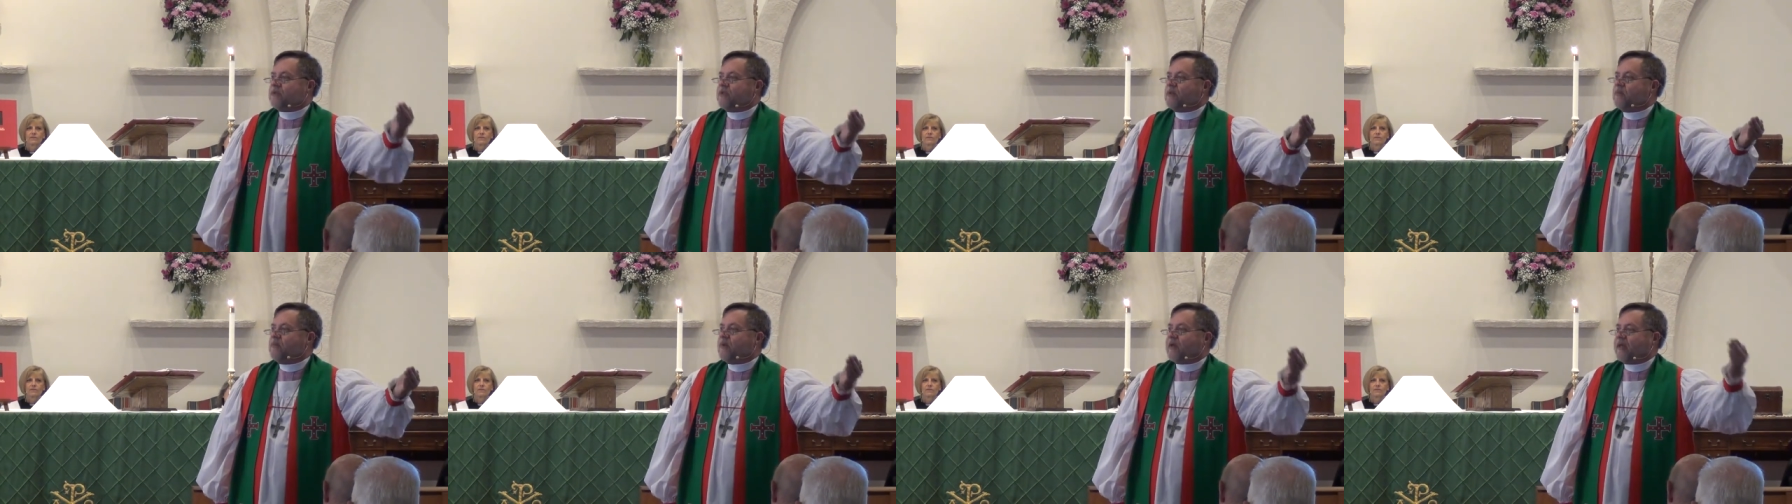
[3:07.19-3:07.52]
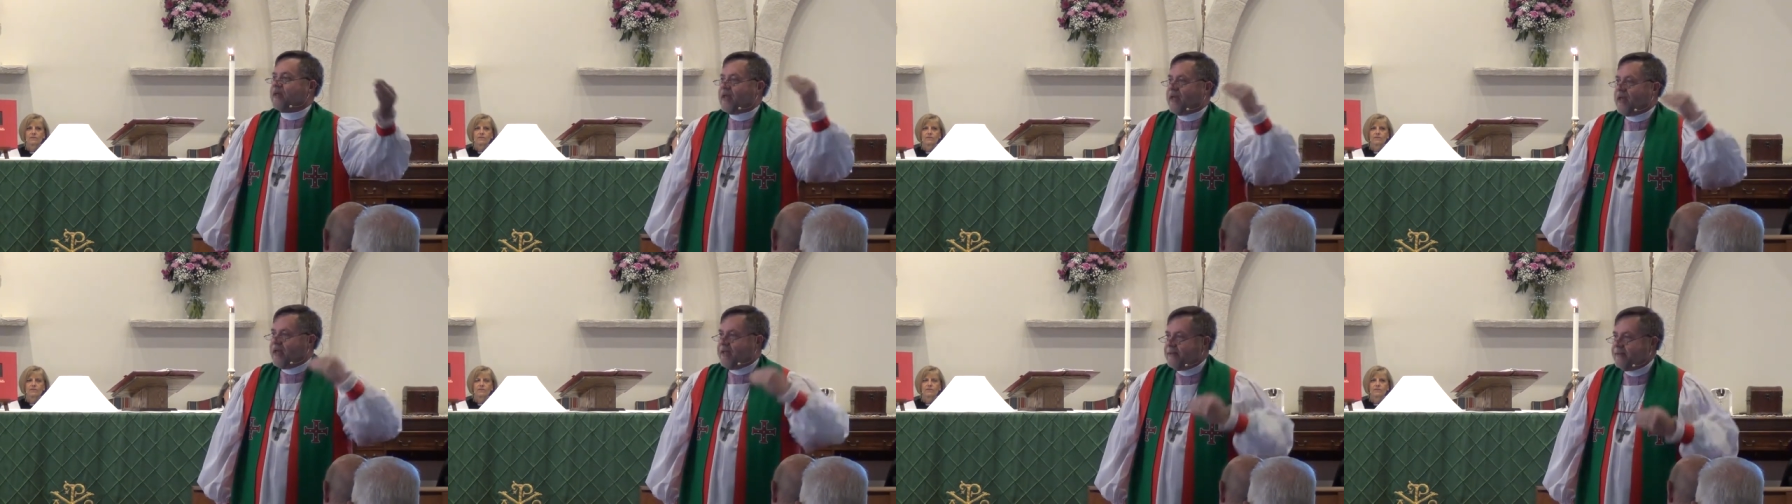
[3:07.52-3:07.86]
Him
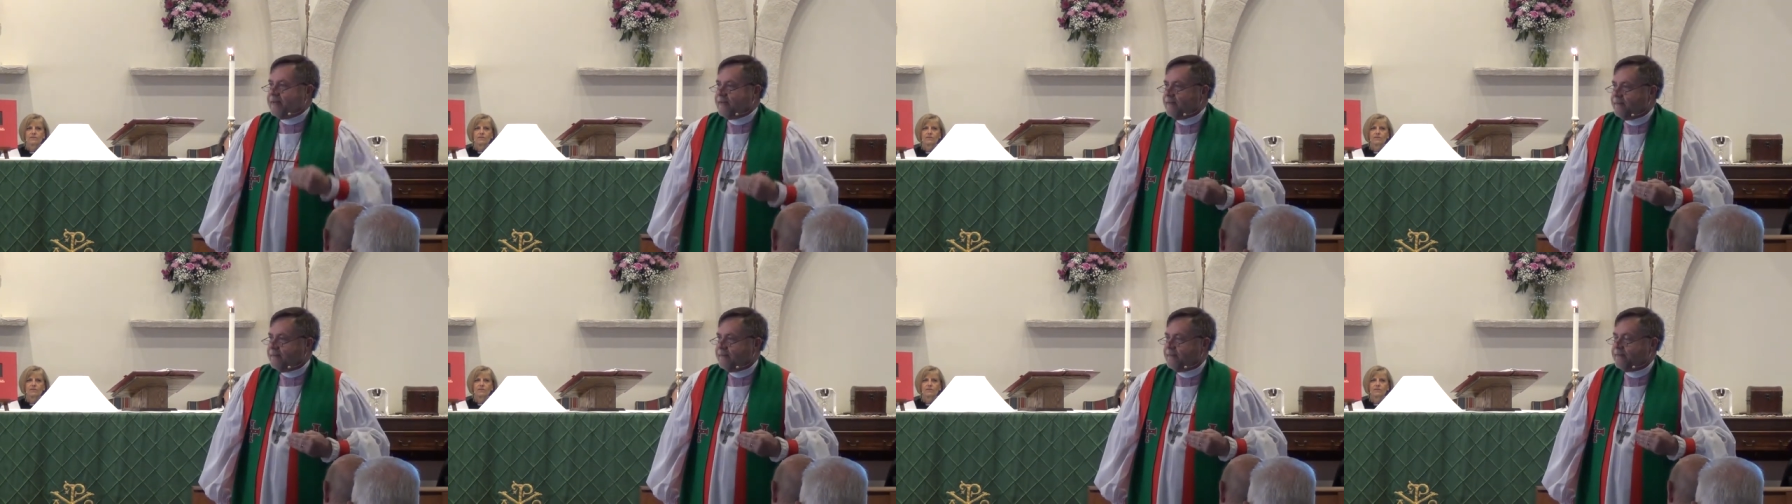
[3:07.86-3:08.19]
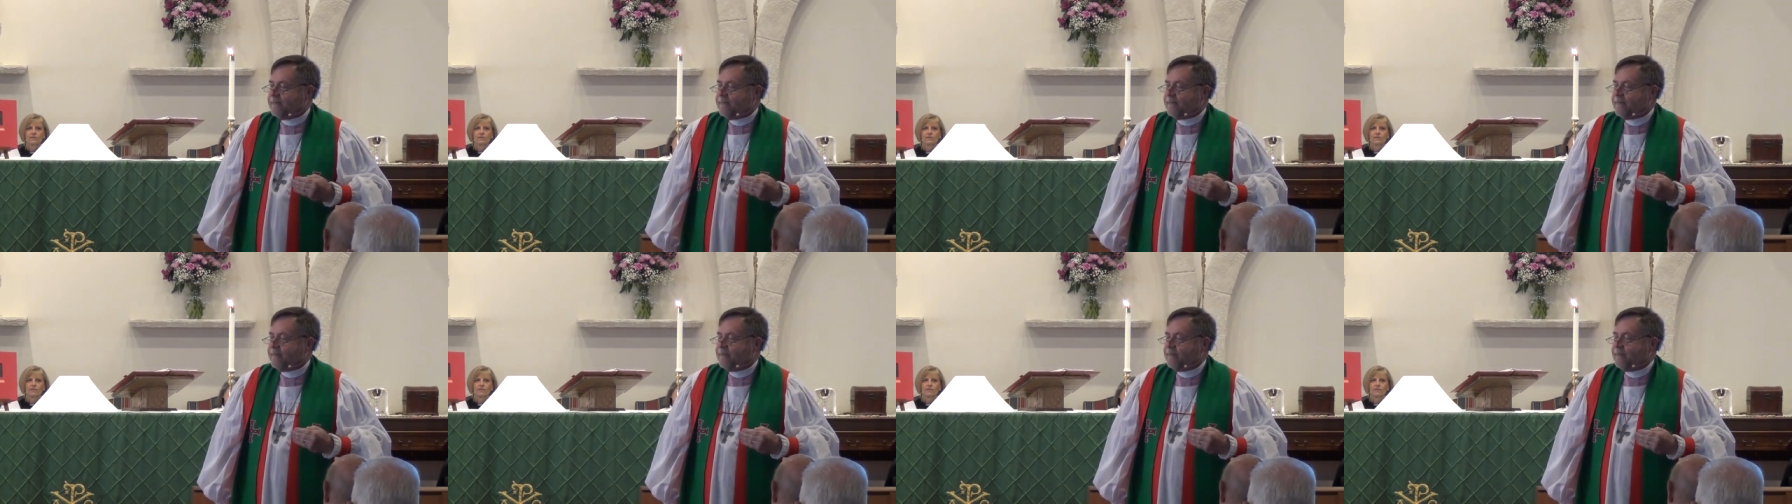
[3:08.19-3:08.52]
again
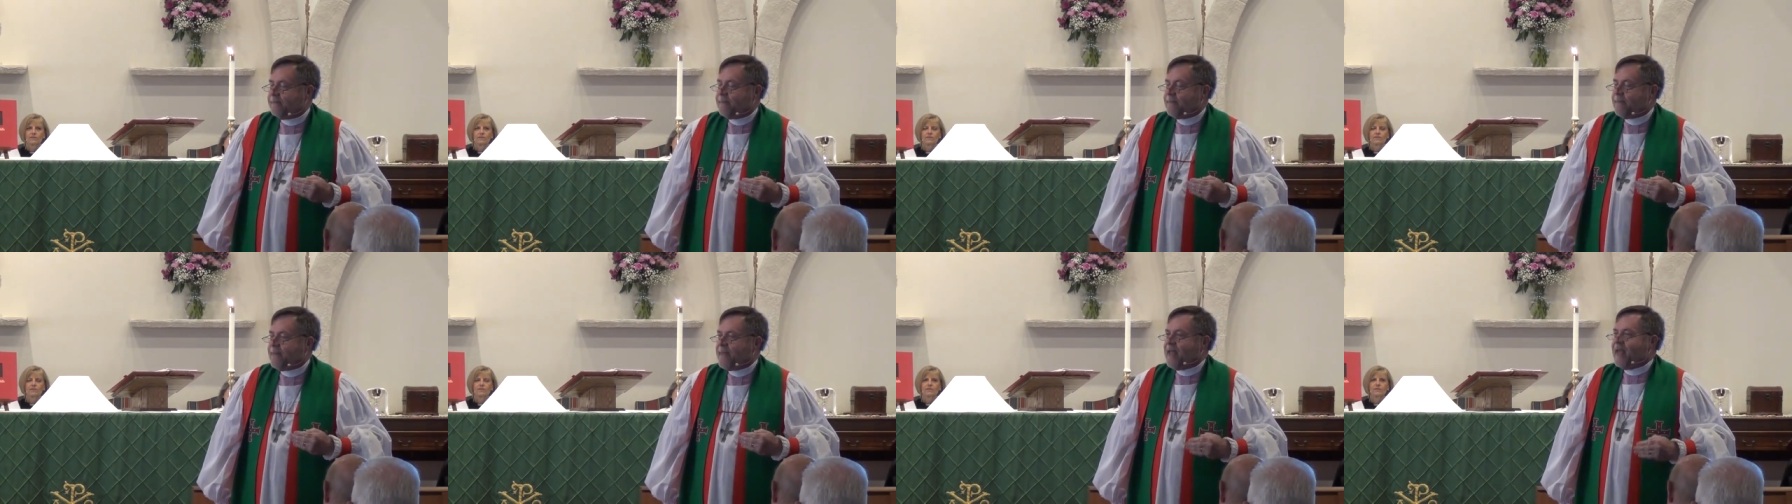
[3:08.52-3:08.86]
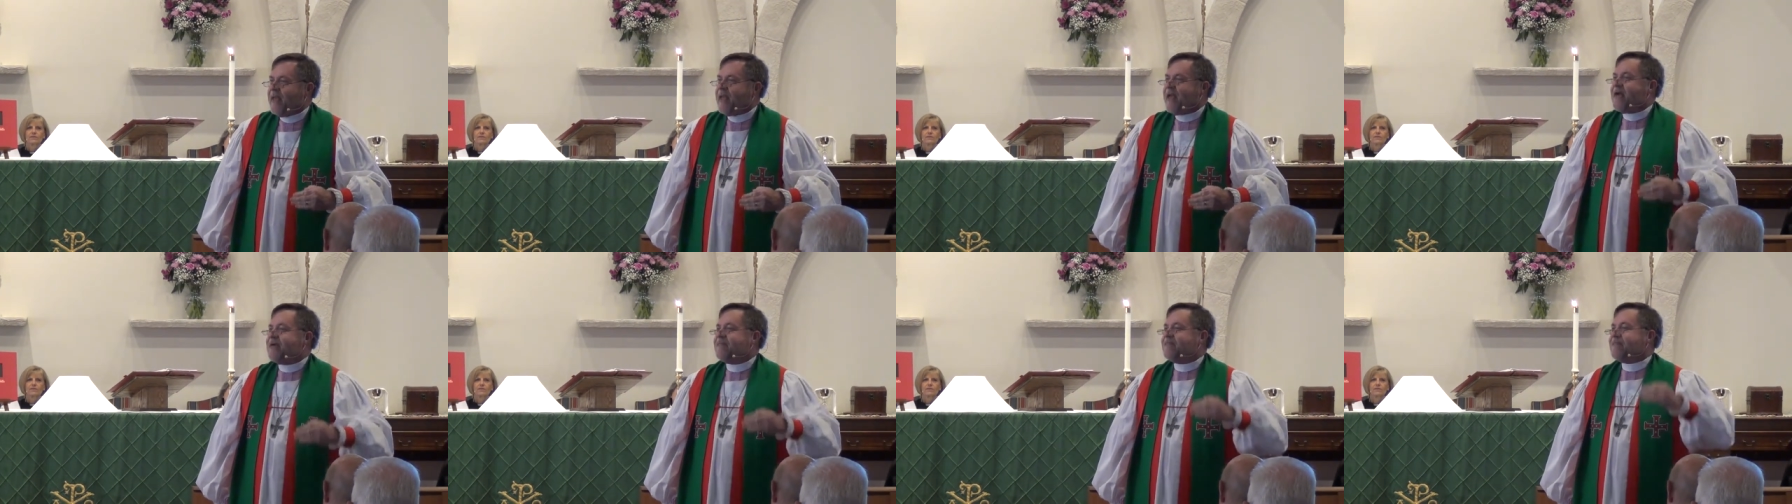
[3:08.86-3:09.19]

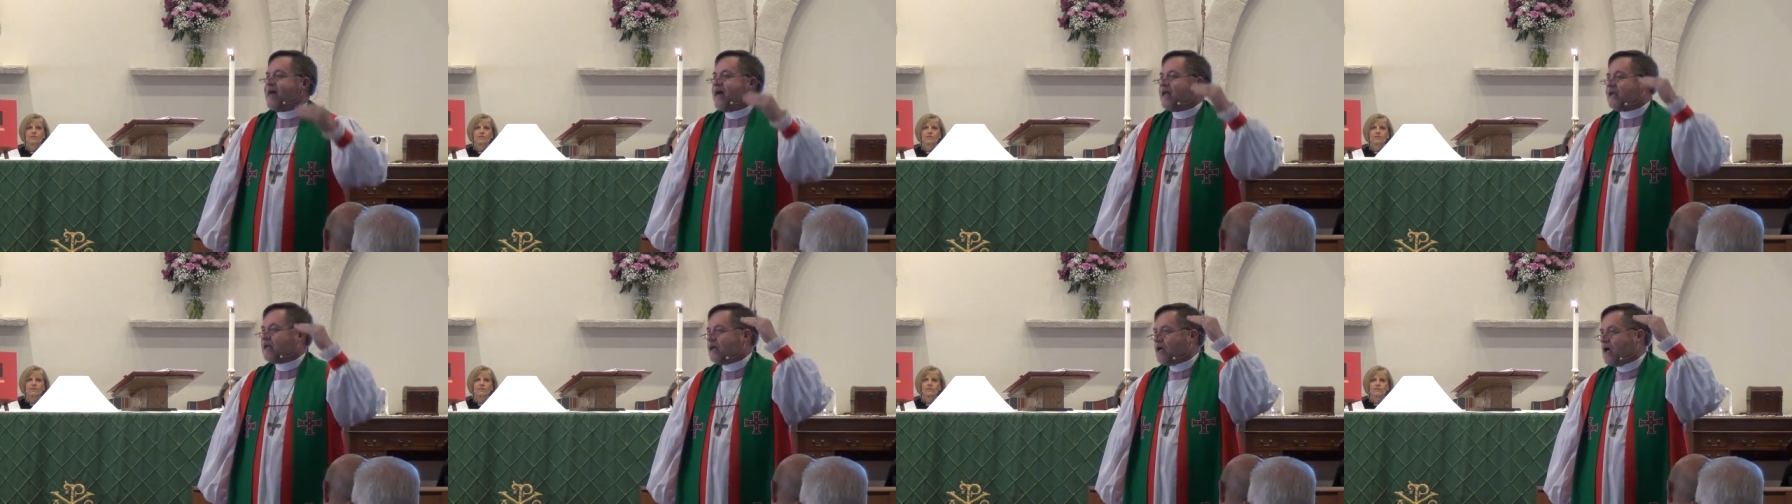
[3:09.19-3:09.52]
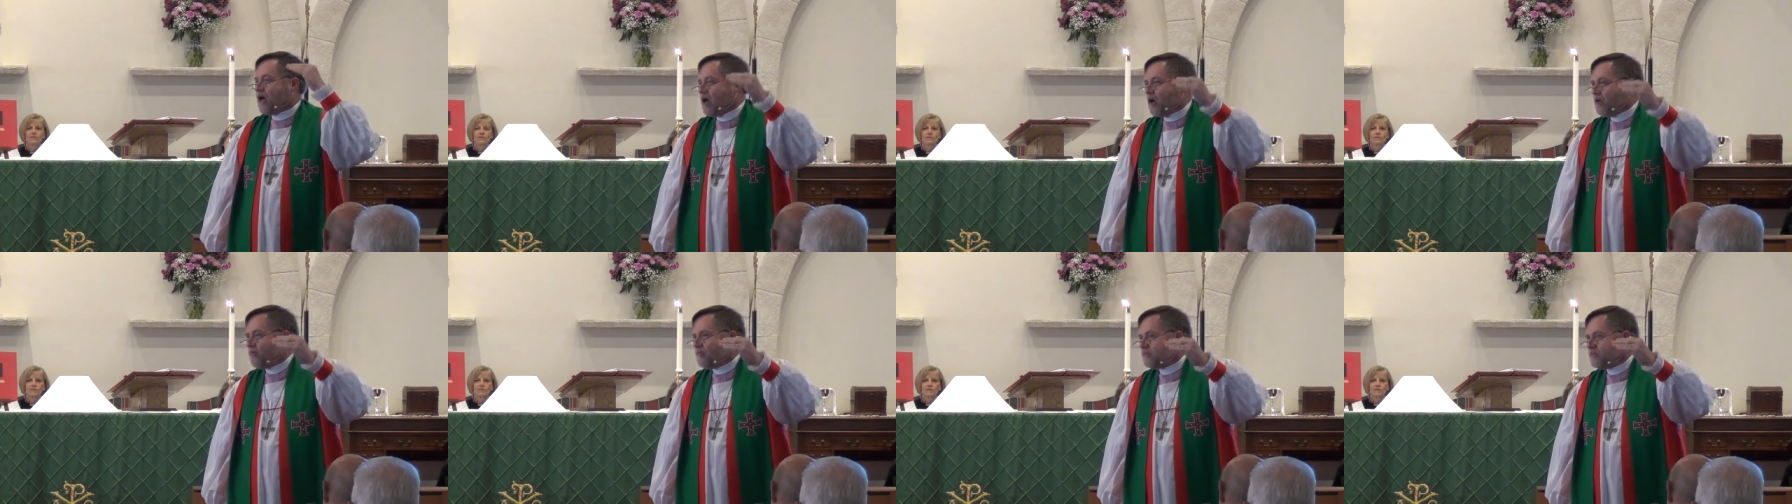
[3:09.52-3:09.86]
and that
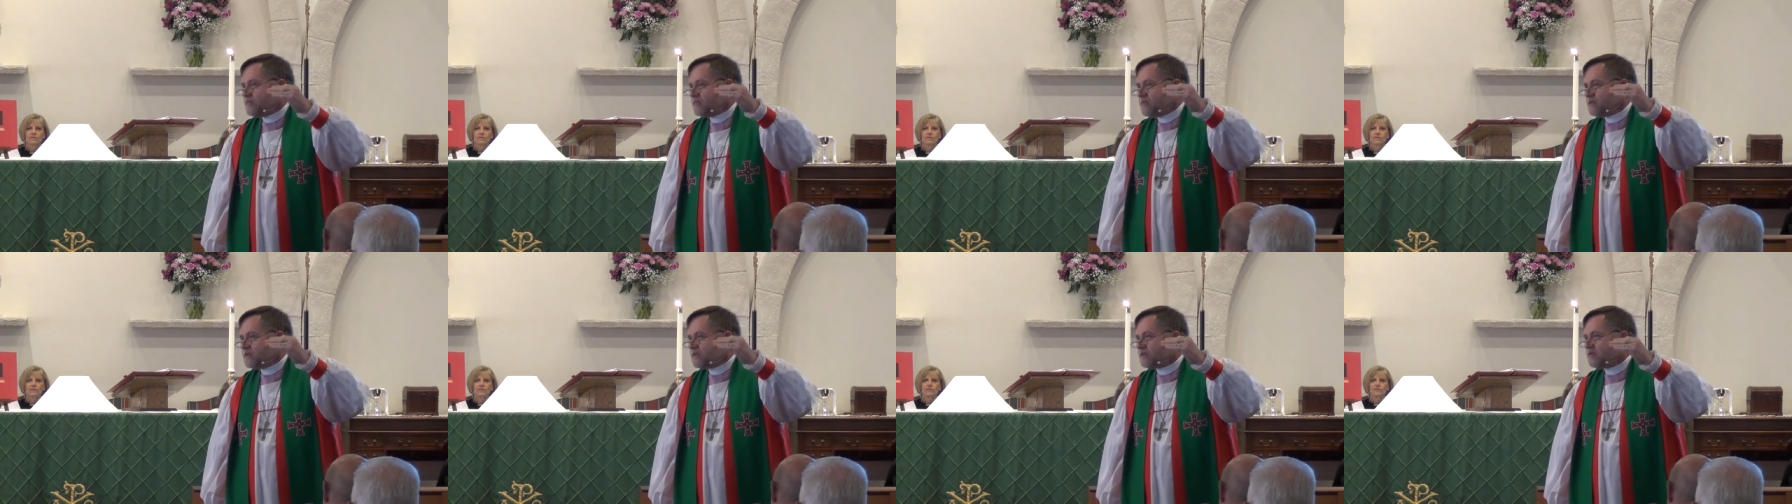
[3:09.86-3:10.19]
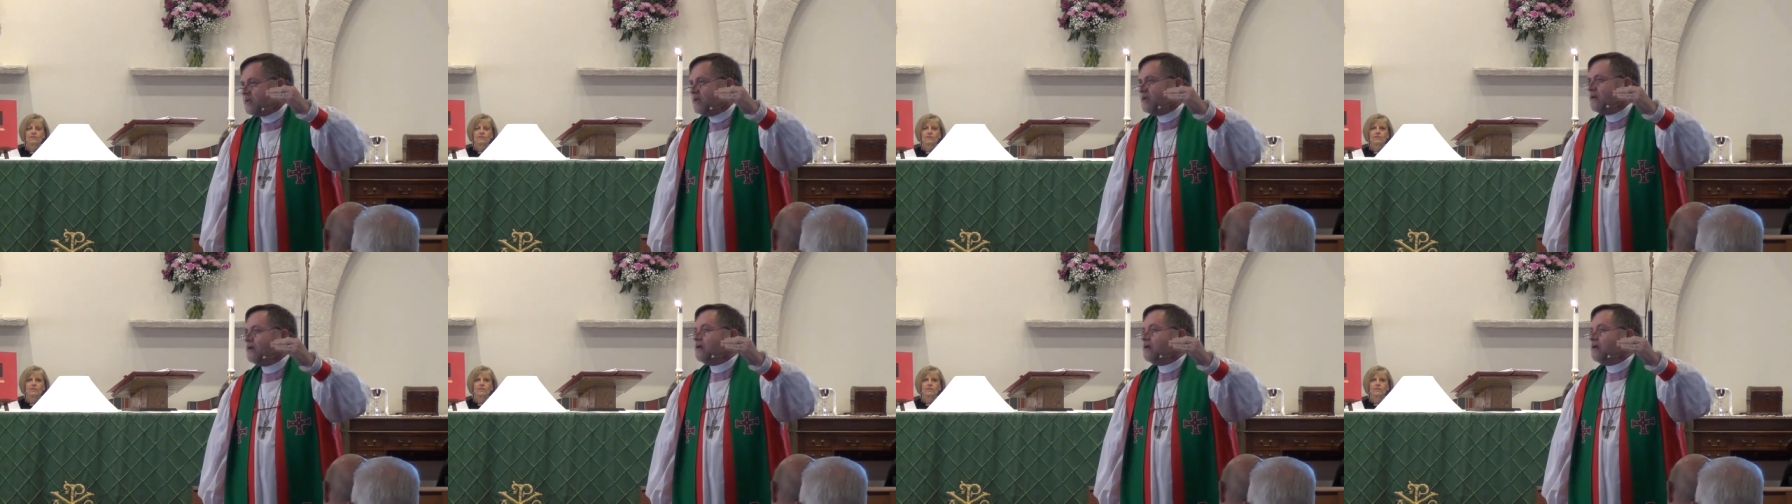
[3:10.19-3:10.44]
comes